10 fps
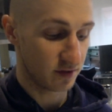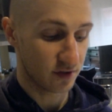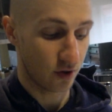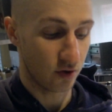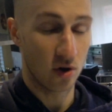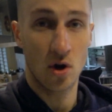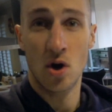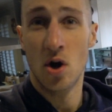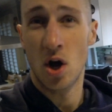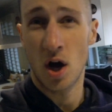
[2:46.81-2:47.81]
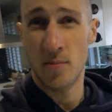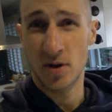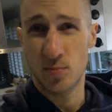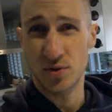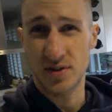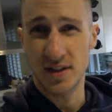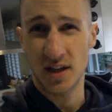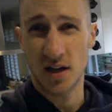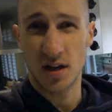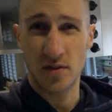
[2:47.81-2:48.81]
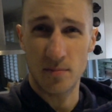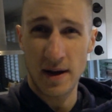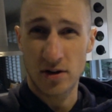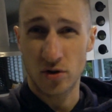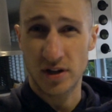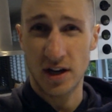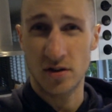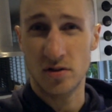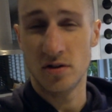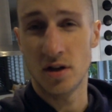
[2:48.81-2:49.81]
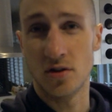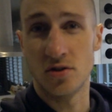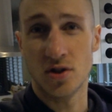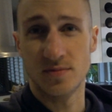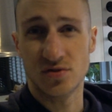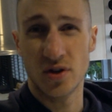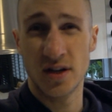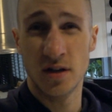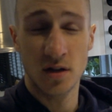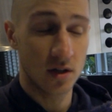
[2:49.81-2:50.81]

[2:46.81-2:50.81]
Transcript: So I'm gonna put the macro count on the top screen.